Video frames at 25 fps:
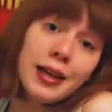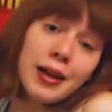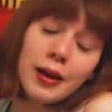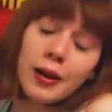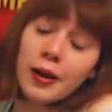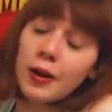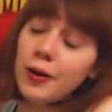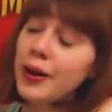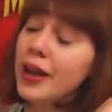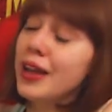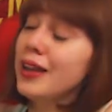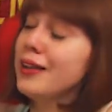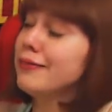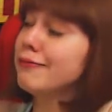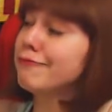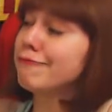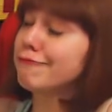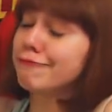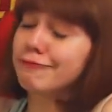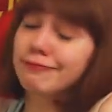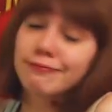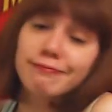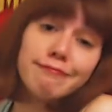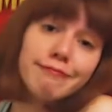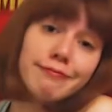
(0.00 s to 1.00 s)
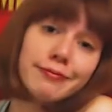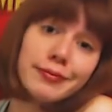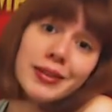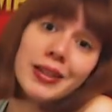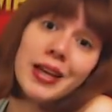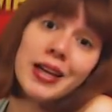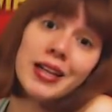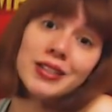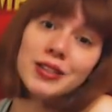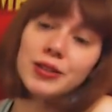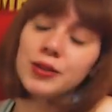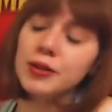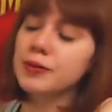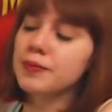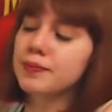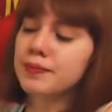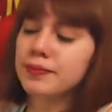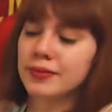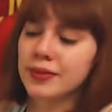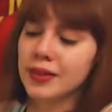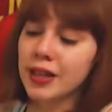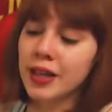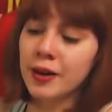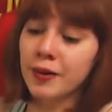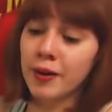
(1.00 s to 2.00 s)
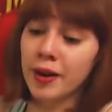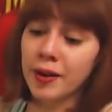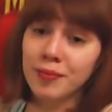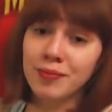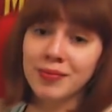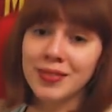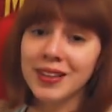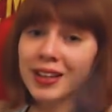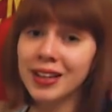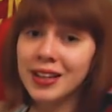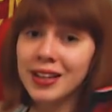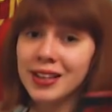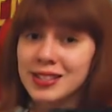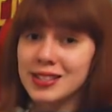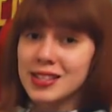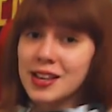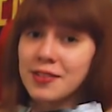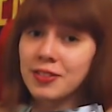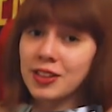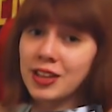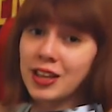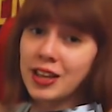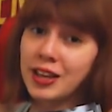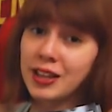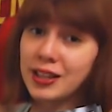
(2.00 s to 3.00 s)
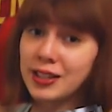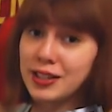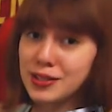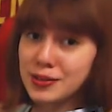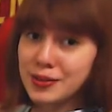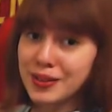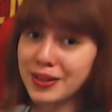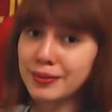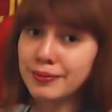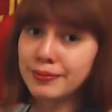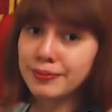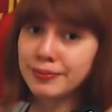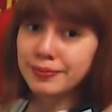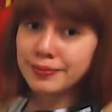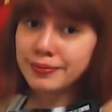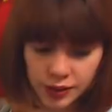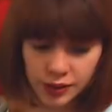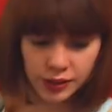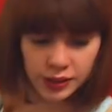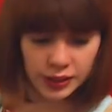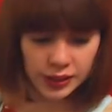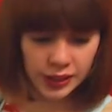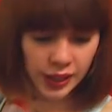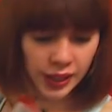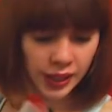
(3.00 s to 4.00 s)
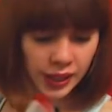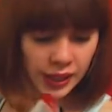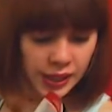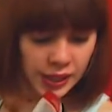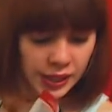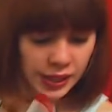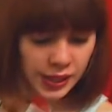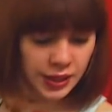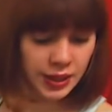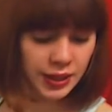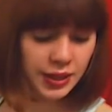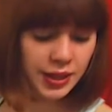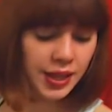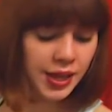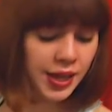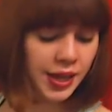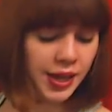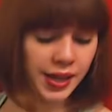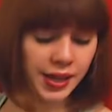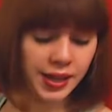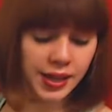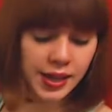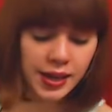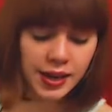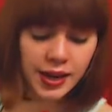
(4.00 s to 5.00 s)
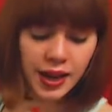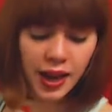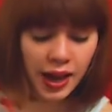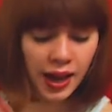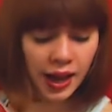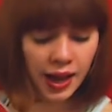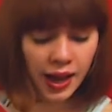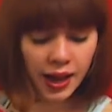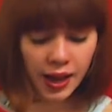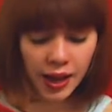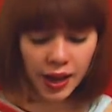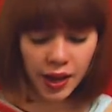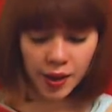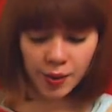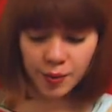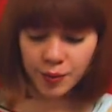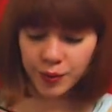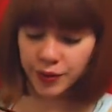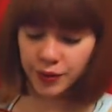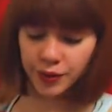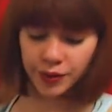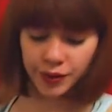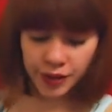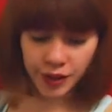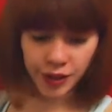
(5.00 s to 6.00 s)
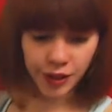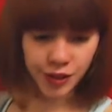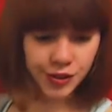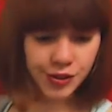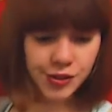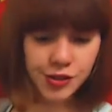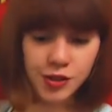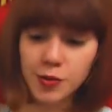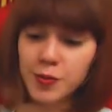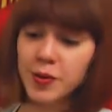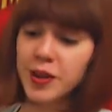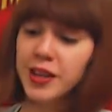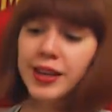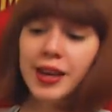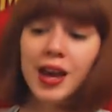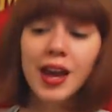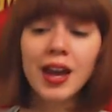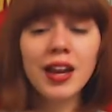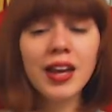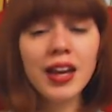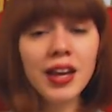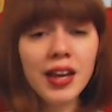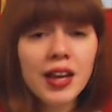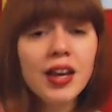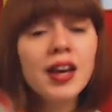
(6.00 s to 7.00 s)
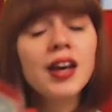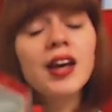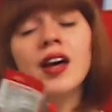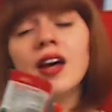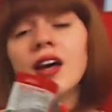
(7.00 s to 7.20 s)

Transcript: okay, that's cool. Anyway, definitely getting this one. And then I am going to be getting